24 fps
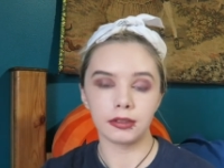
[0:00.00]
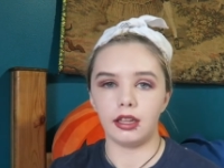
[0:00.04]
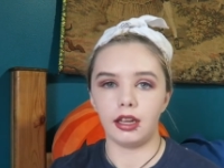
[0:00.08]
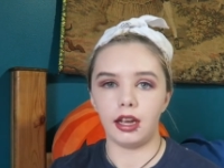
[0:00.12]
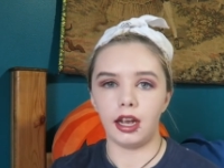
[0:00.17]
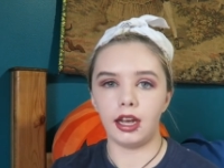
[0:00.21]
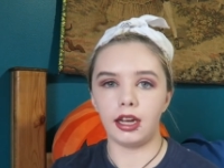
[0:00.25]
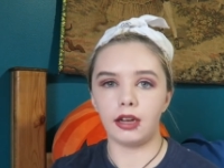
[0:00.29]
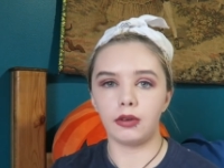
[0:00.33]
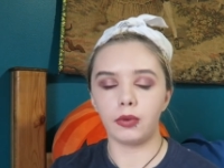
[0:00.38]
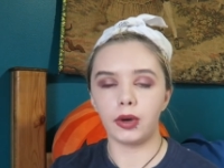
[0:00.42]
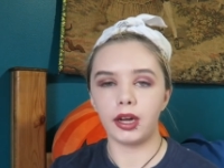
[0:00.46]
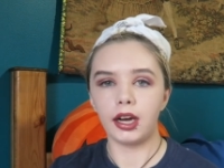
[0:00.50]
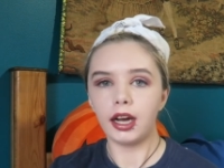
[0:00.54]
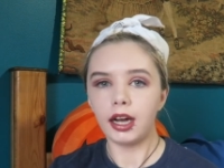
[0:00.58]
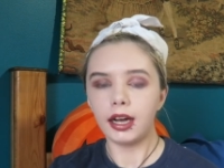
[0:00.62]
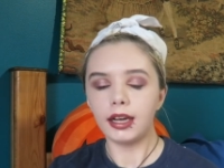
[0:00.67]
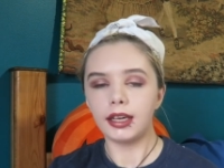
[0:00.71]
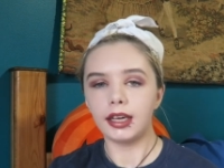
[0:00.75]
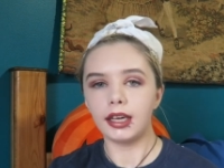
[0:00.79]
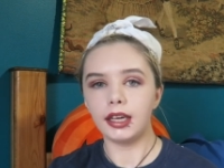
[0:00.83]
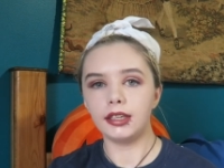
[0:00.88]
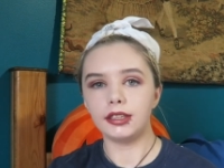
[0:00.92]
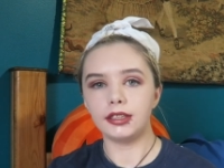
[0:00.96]
And when I
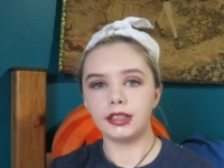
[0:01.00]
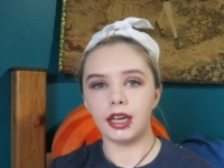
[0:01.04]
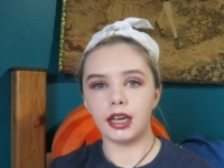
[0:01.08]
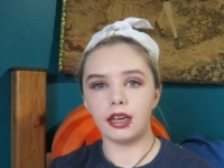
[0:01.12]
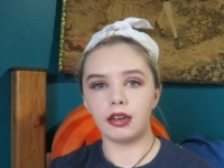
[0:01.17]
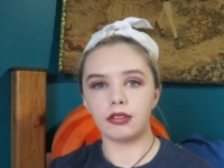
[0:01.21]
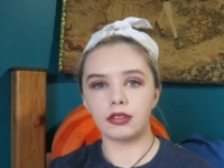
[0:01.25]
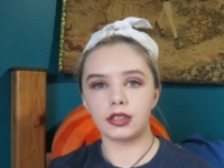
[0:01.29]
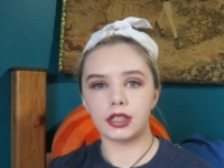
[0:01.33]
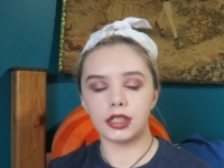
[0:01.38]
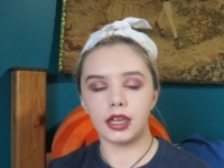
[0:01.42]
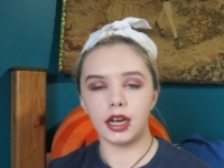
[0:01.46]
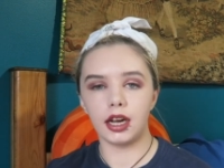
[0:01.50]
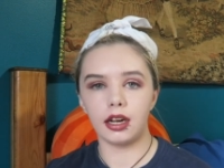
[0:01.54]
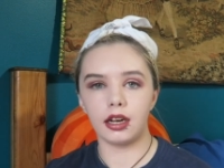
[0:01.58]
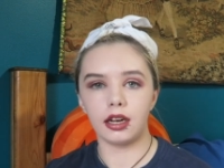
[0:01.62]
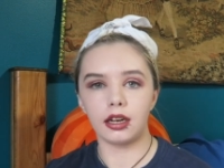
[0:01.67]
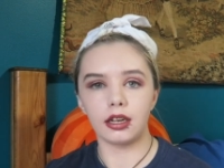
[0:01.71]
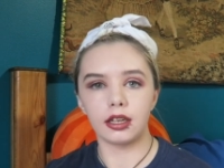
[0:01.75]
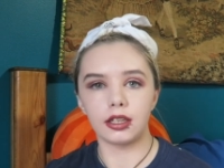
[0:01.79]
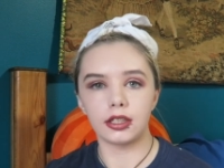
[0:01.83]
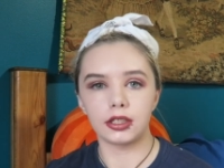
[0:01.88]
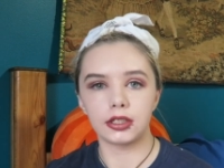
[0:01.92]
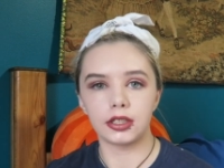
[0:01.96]
get
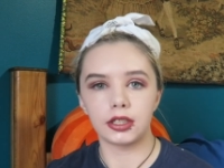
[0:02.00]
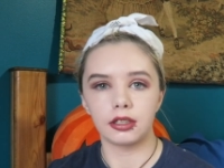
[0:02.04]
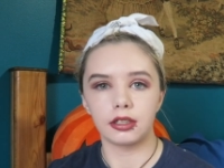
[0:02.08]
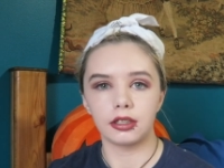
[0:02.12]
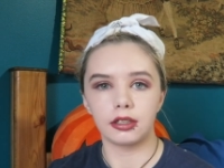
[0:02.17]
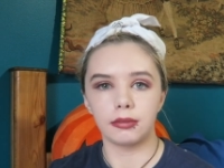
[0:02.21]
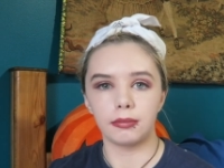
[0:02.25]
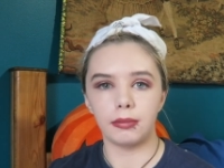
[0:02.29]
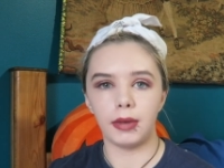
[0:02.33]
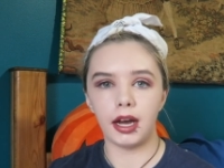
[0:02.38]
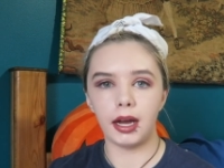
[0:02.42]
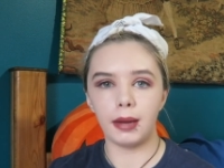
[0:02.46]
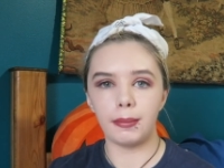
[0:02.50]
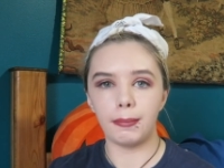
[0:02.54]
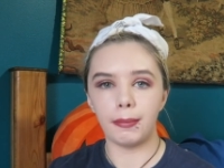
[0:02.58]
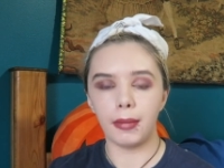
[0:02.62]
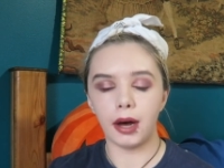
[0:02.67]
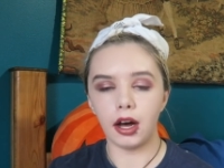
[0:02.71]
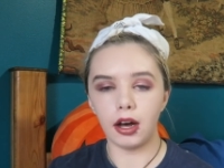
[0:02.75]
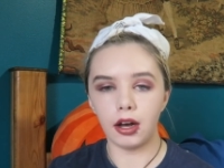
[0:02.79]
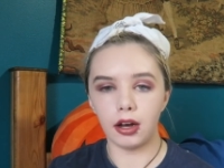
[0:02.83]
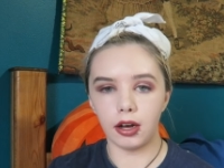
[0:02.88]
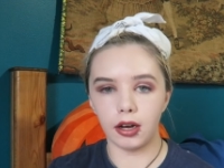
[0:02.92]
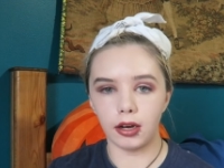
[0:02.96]
downstairs, my
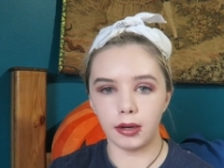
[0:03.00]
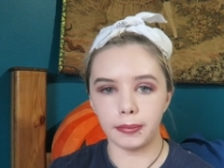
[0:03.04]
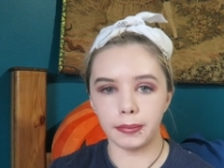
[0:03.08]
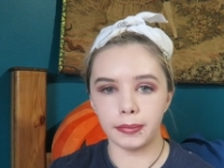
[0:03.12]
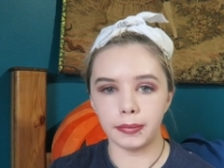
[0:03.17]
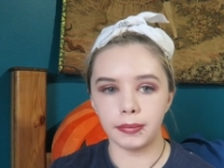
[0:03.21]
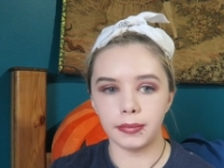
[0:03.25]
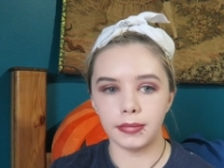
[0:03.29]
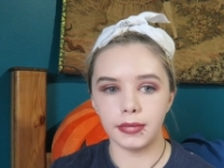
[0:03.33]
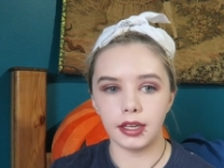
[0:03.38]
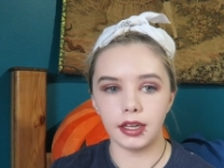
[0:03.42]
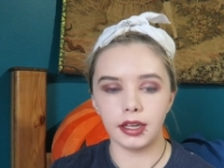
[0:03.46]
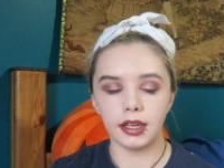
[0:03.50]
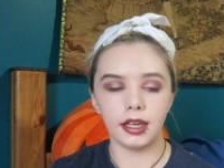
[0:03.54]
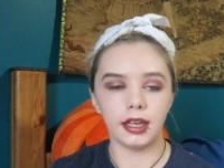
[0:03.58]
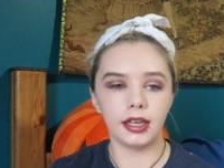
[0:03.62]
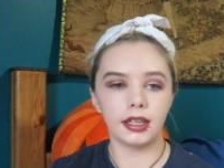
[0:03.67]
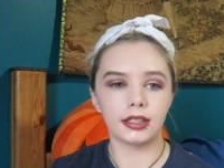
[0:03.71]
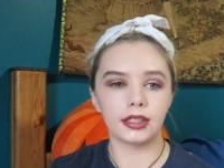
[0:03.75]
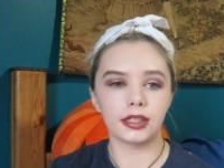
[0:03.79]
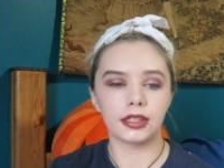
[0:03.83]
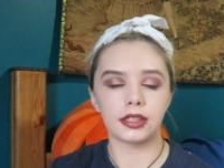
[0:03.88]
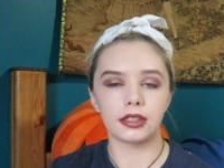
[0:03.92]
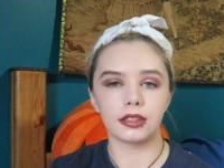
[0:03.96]
mom
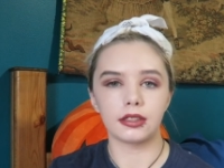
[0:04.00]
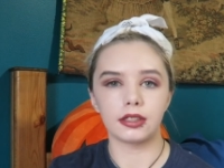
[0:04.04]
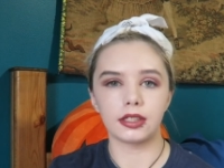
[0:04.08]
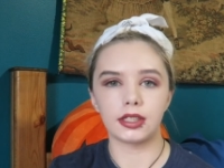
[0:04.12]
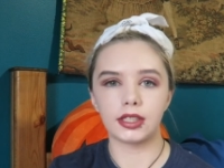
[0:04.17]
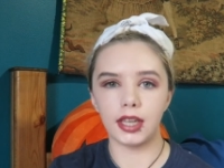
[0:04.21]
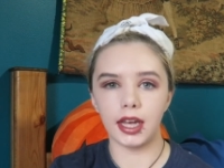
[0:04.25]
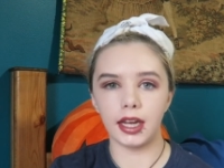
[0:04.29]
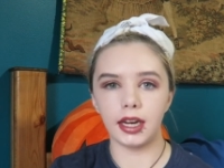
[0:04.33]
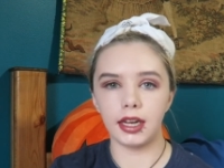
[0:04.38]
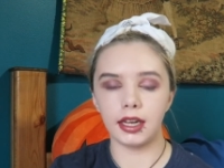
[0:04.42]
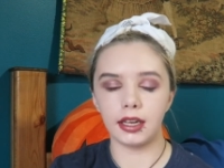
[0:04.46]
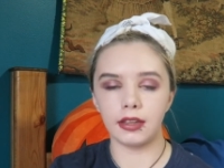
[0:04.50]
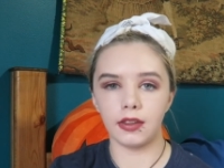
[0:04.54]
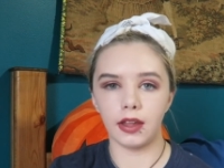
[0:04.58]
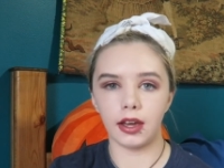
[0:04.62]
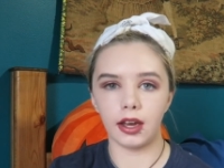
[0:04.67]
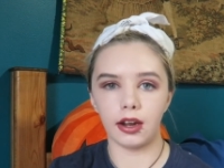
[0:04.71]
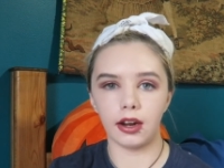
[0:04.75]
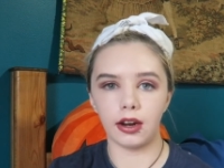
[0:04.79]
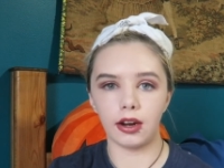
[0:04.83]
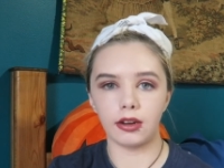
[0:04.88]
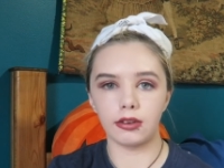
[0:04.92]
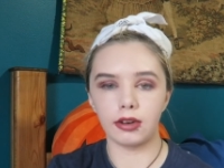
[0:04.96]
is sitting
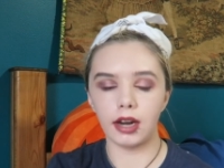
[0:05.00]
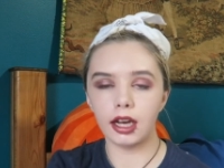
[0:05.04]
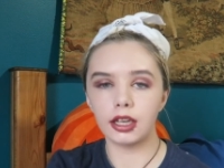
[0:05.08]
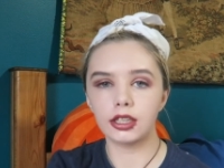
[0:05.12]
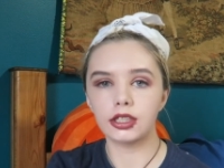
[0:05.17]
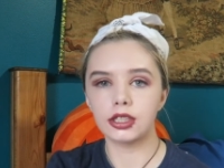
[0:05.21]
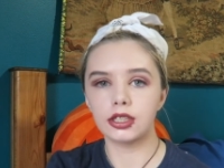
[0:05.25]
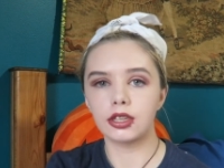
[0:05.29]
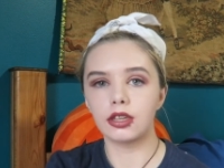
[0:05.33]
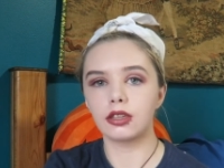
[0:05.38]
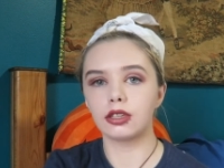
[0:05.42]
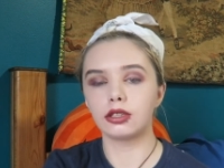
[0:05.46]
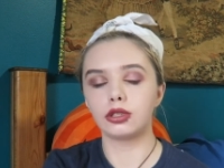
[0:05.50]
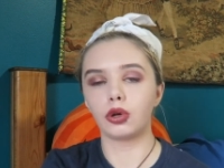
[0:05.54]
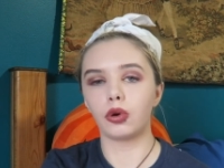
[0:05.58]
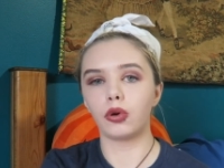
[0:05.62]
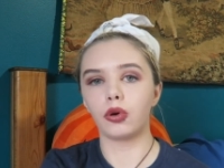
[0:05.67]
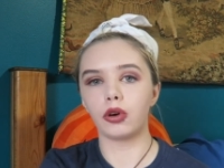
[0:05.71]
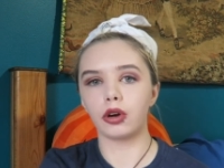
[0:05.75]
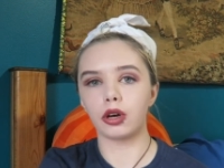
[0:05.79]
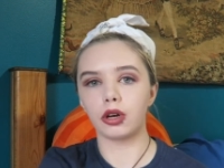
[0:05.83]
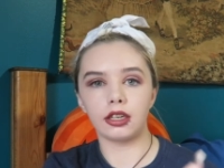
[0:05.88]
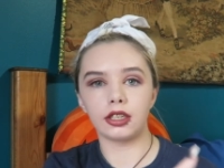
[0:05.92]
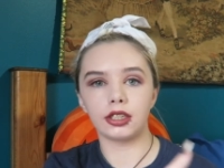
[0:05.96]
there next to the
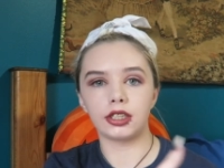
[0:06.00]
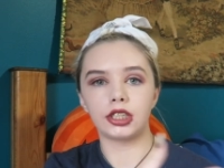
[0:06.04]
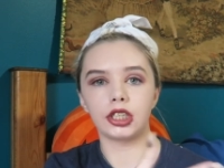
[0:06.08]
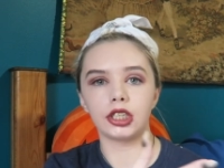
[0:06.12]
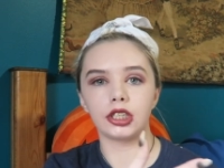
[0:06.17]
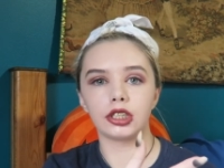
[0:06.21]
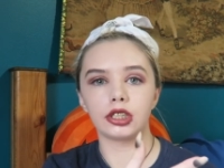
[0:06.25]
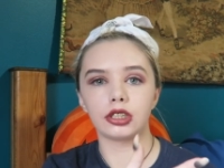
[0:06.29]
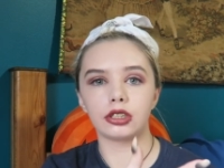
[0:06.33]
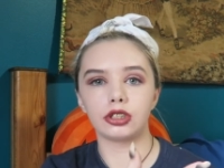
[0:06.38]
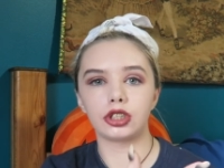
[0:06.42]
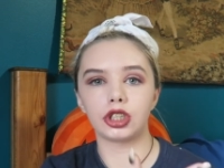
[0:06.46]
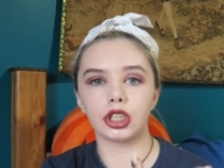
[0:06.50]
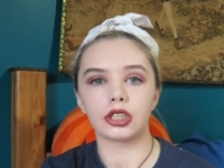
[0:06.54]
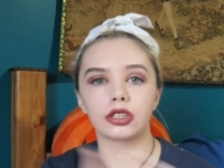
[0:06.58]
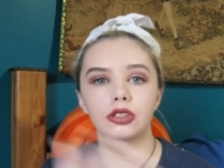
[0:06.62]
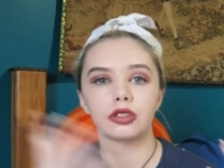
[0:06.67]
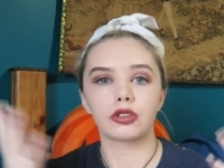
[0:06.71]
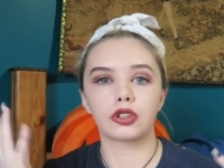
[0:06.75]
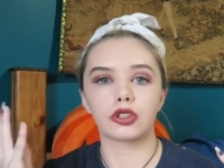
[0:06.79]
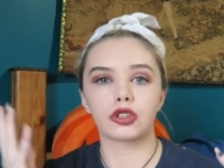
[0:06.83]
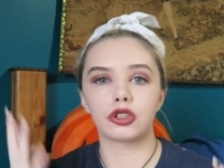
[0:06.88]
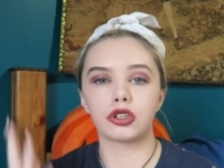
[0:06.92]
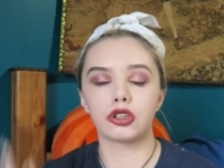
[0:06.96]
door and she's
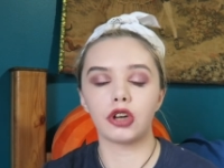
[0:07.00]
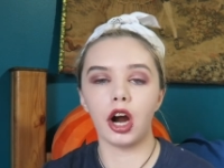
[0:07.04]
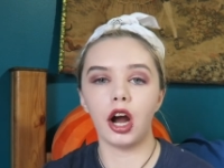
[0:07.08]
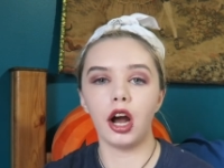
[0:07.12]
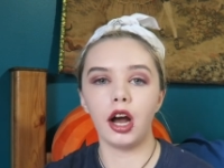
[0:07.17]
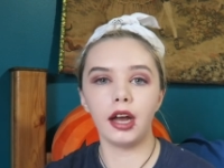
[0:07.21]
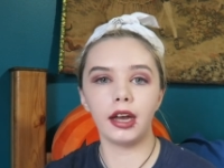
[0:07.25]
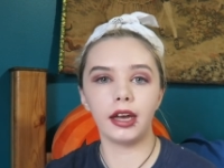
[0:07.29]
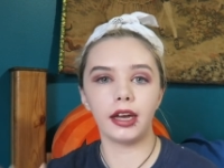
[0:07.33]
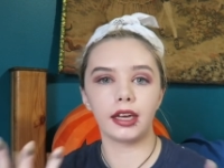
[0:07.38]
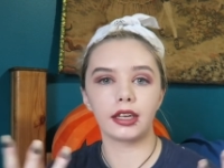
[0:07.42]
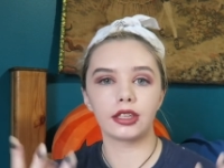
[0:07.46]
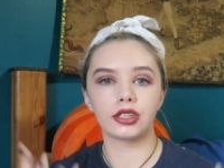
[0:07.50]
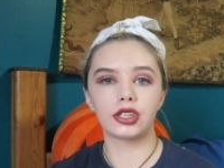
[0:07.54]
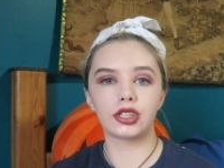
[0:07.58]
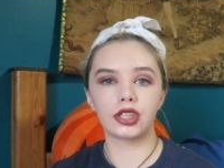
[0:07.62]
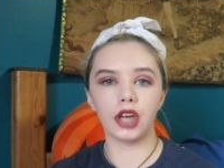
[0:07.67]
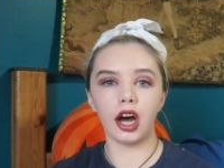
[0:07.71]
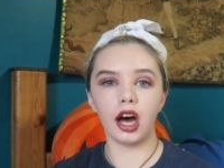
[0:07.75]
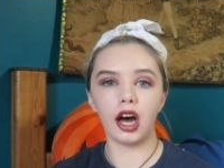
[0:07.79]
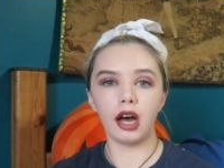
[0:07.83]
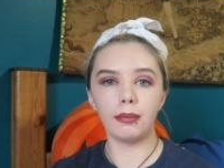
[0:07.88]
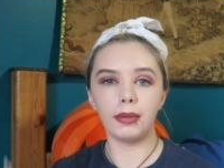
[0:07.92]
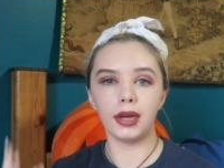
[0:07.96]
just crying,
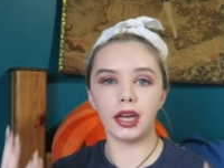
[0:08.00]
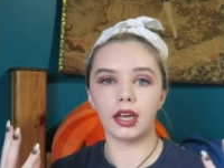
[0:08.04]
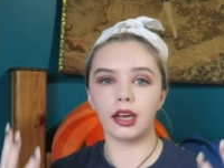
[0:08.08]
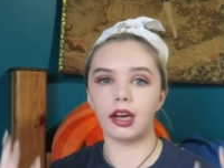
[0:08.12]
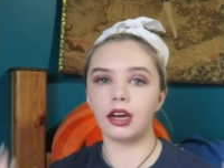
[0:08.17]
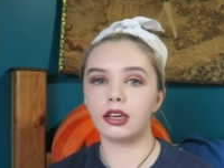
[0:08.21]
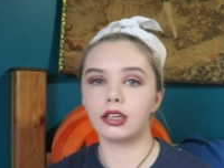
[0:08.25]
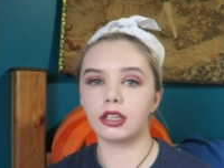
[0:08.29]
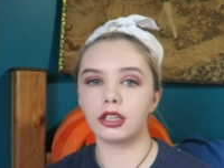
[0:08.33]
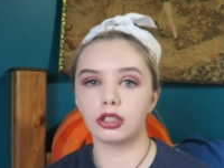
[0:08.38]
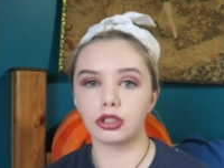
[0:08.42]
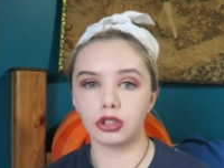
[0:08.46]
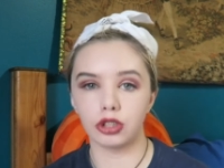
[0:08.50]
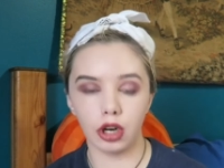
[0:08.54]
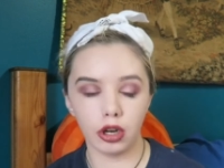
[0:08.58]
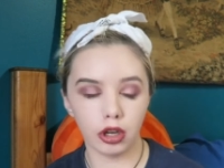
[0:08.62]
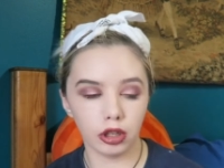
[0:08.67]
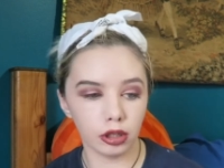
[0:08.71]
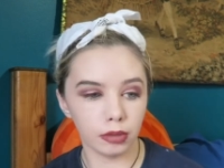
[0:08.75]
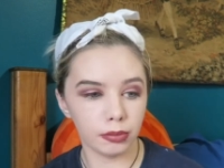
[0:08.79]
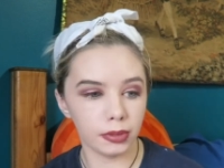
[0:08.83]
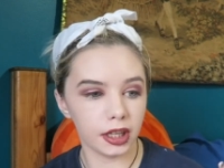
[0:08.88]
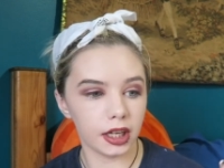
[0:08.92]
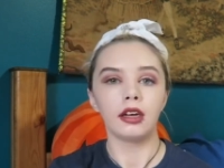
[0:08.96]
sobbing
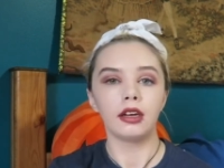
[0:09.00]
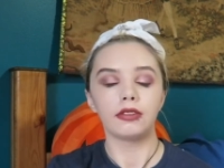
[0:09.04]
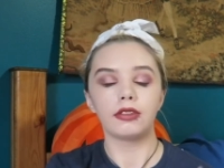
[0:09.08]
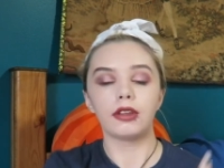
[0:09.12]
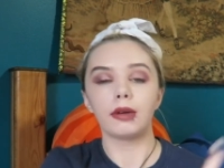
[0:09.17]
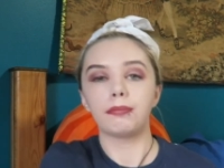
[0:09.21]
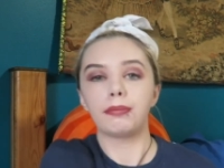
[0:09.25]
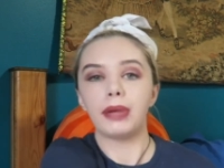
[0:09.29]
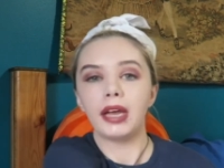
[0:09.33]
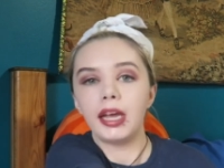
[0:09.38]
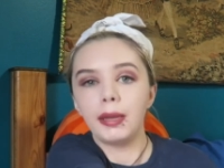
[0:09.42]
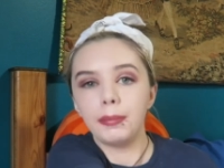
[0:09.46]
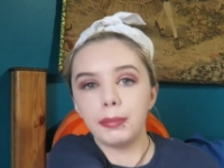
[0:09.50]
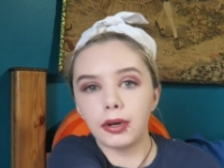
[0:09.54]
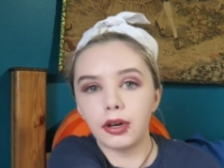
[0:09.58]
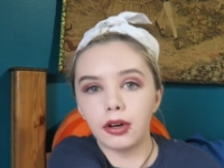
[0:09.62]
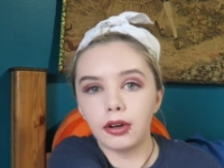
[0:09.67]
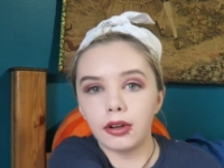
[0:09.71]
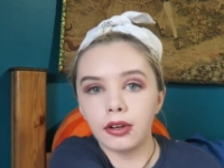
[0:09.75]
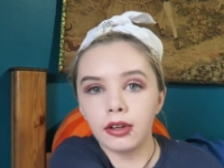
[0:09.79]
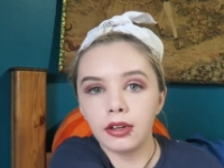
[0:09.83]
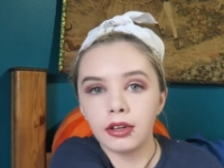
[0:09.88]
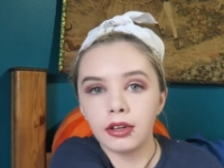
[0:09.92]
uncontrollably. The people